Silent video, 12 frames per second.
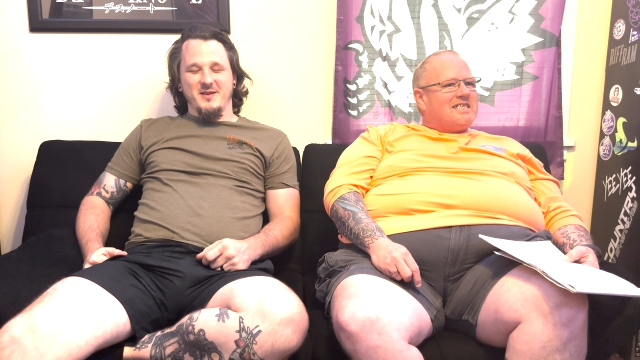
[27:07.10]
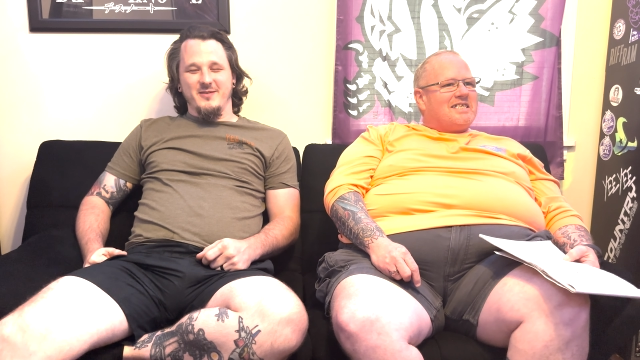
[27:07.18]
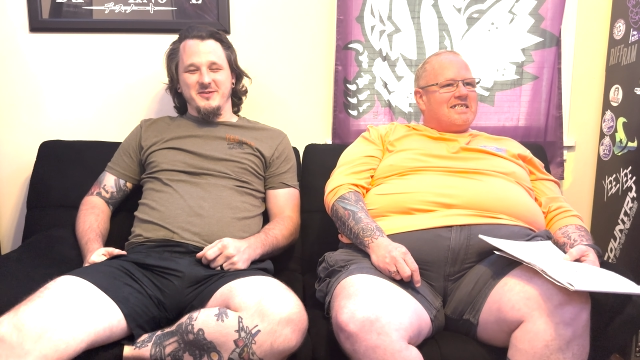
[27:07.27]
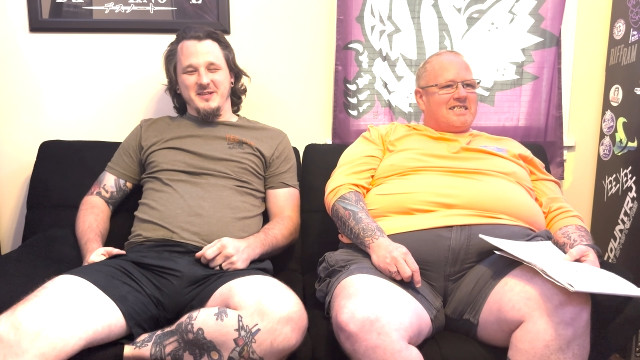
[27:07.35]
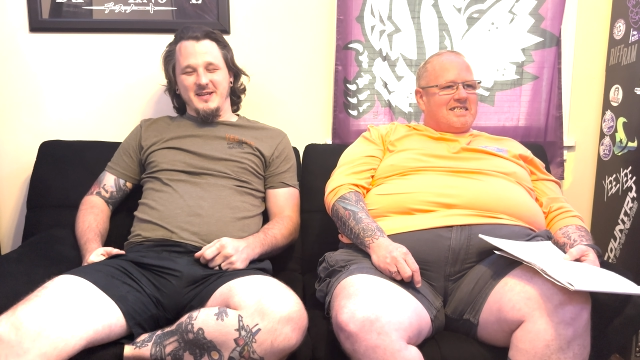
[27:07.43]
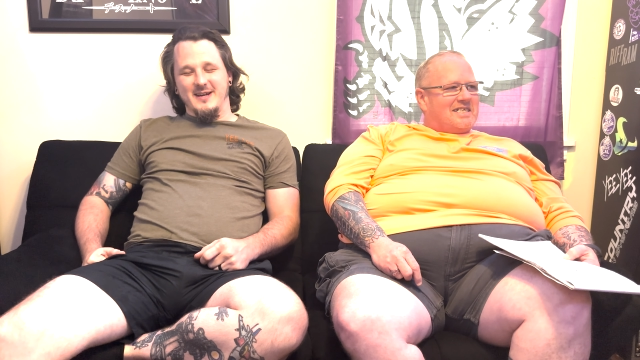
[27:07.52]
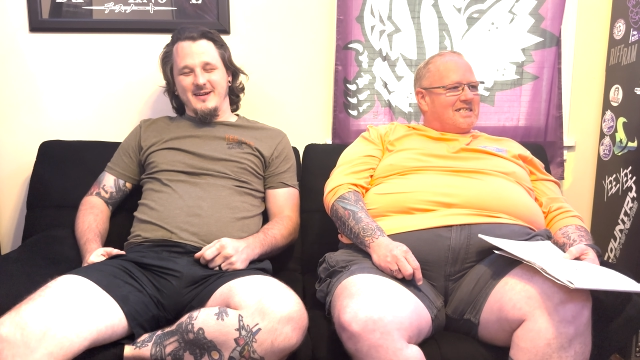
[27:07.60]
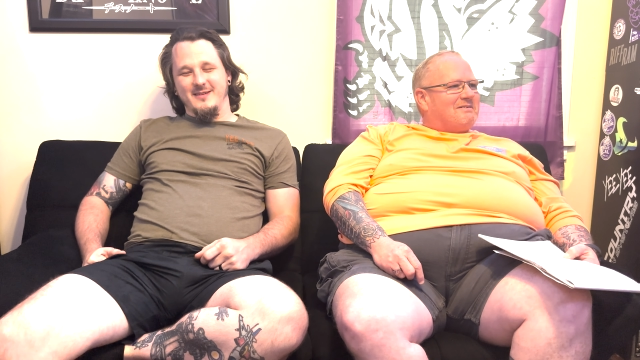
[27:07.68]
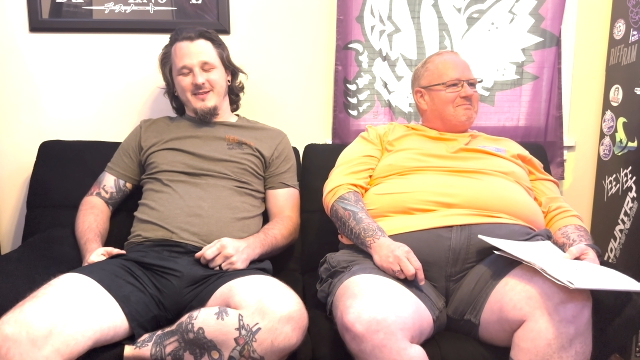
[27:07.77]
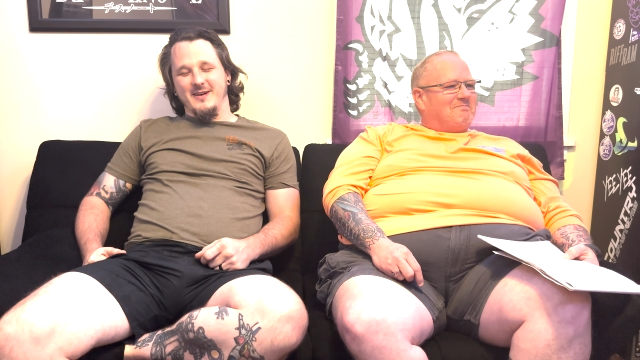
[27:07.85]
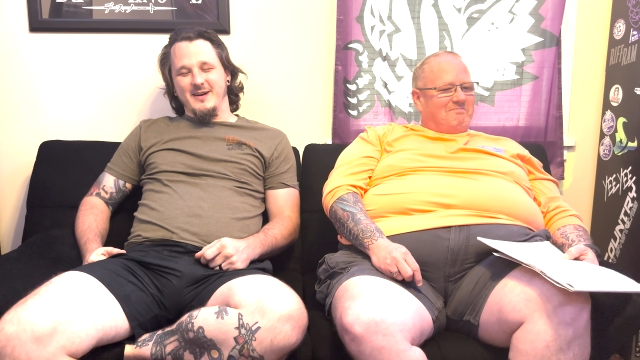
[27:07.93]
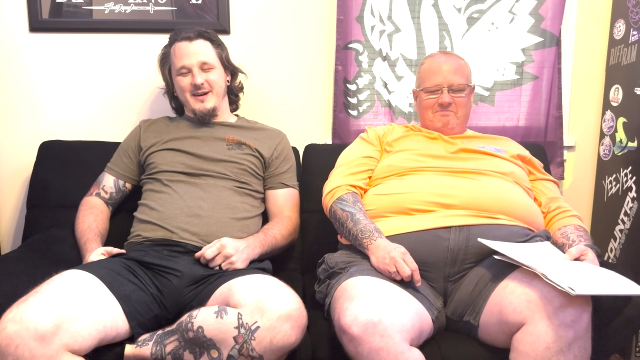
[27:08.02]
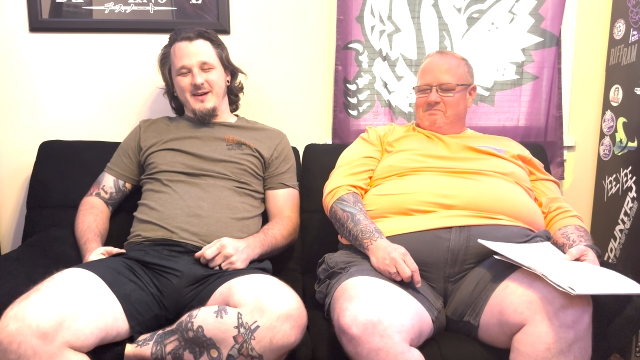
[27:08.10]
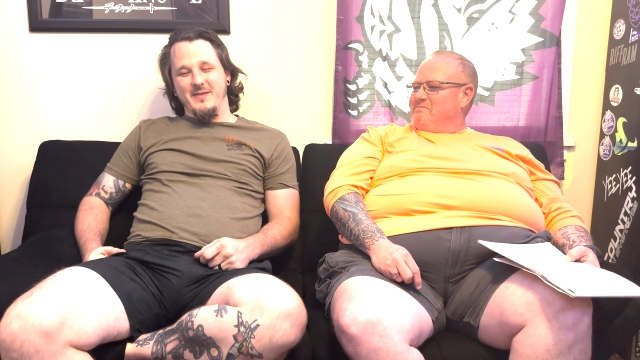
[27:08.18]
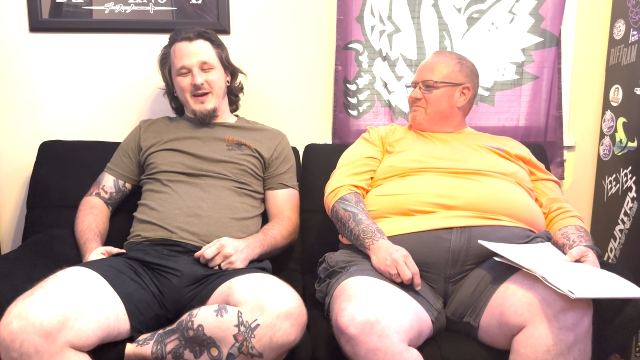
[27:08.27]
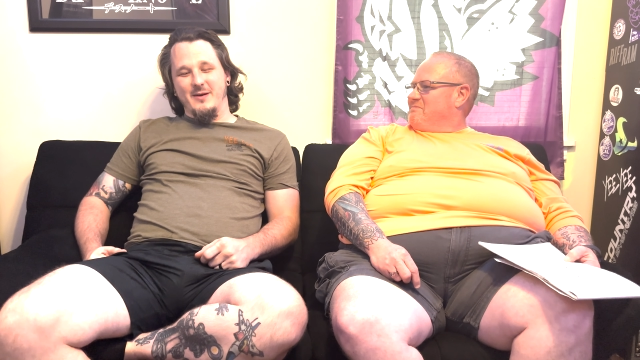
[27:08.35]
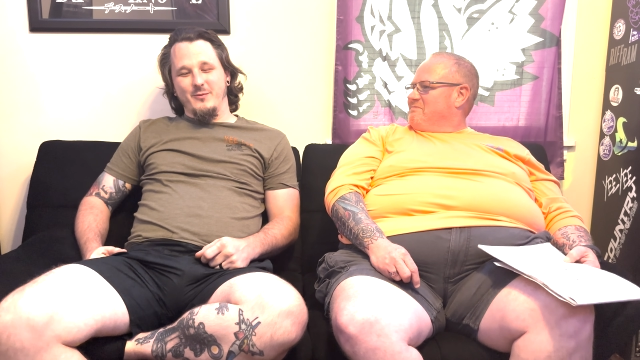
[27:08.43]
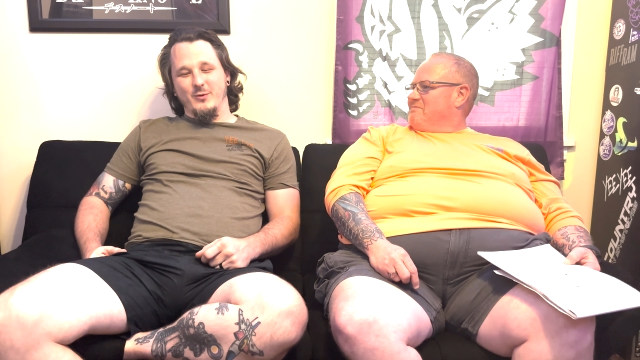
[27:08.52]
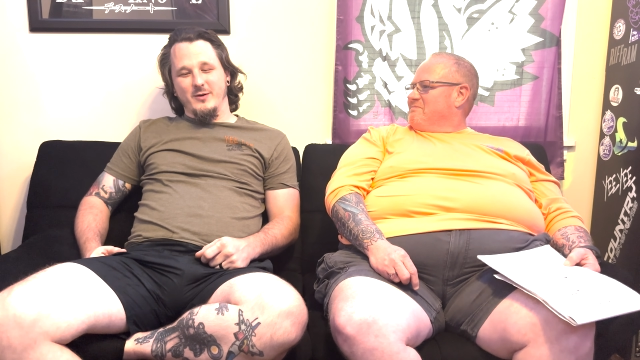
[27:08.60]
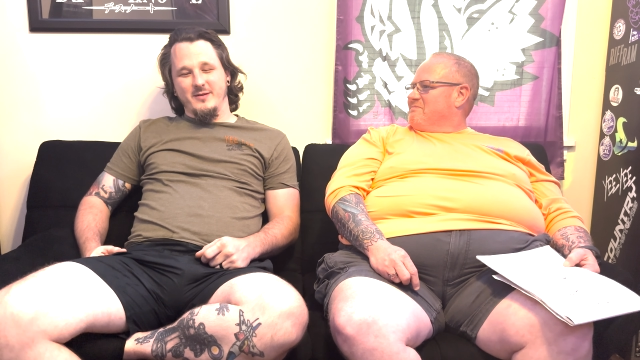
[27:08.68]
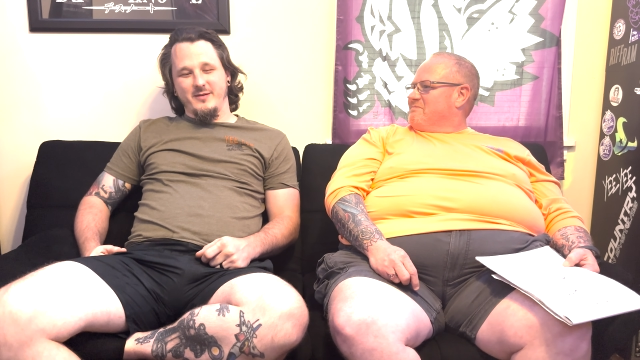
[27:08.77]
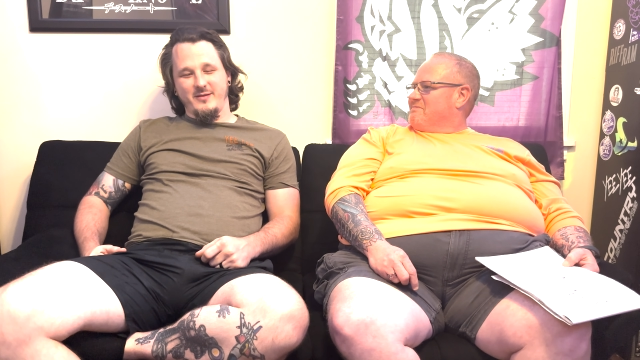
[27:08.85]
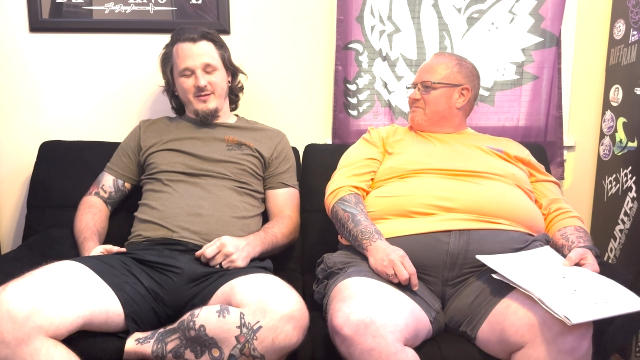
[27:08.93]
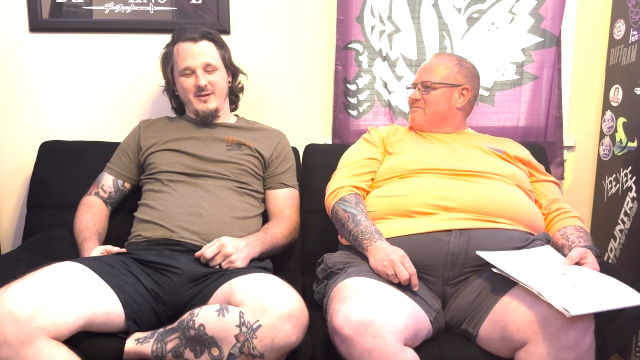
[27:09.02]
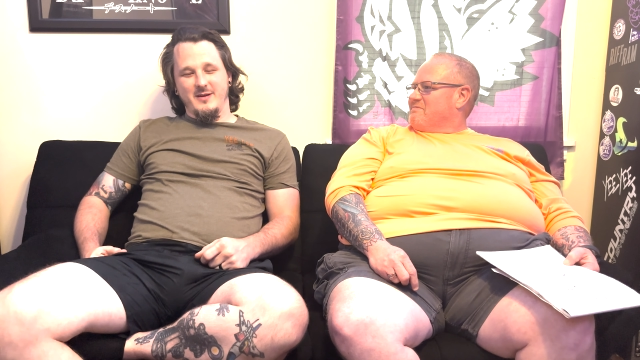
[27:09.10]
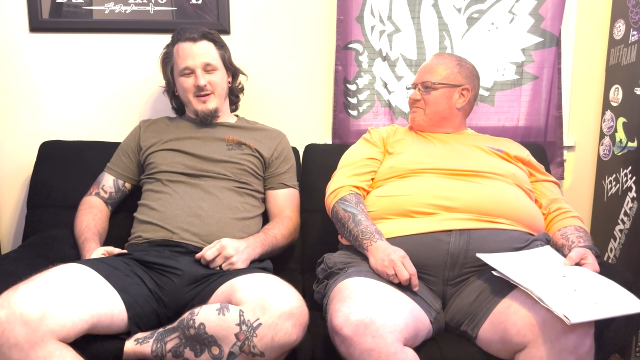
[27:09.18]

Speaker 1: 7, yeah. Uh, that was